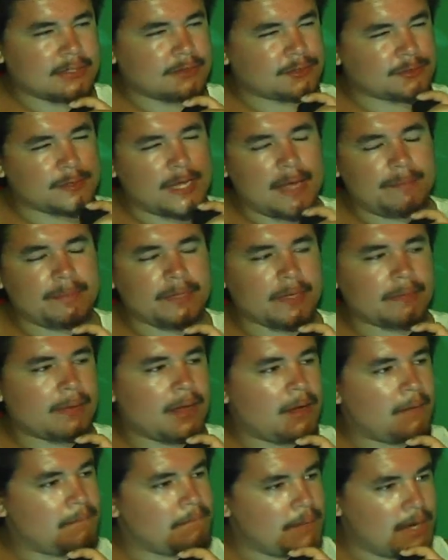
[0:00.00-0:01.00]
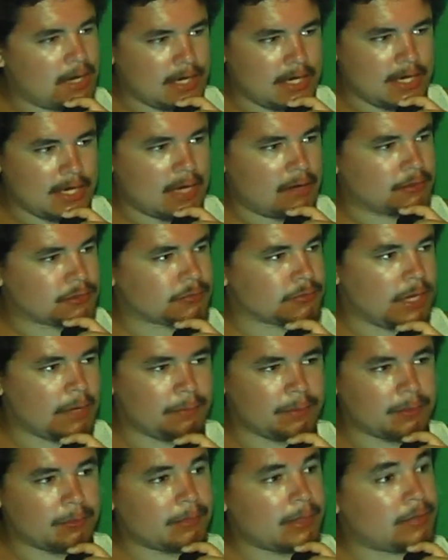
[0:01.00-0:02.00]
I was rapping about money, I was
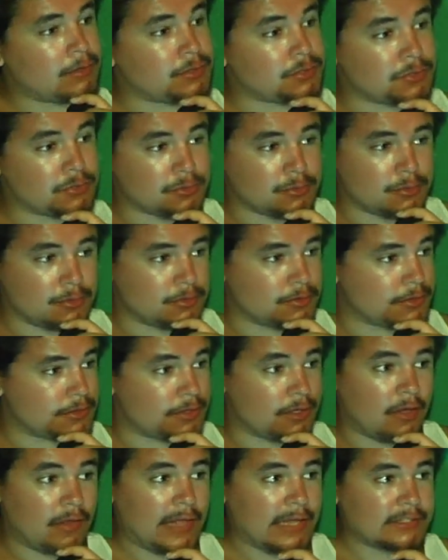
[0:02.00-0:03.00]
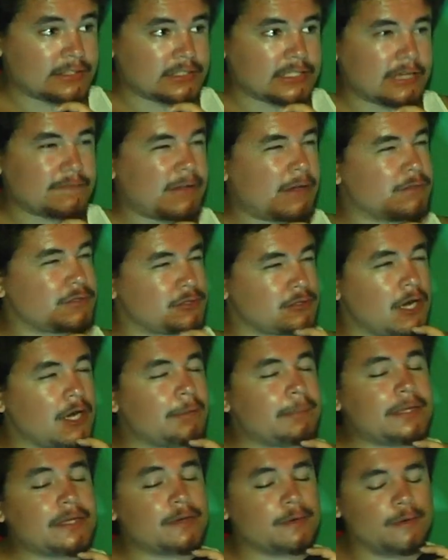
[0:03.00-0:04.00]
rapping about jewels and all that stuff. I was trying
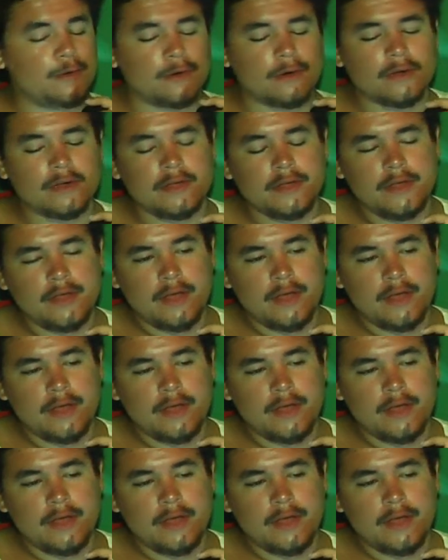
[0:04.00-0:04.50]
to be cool.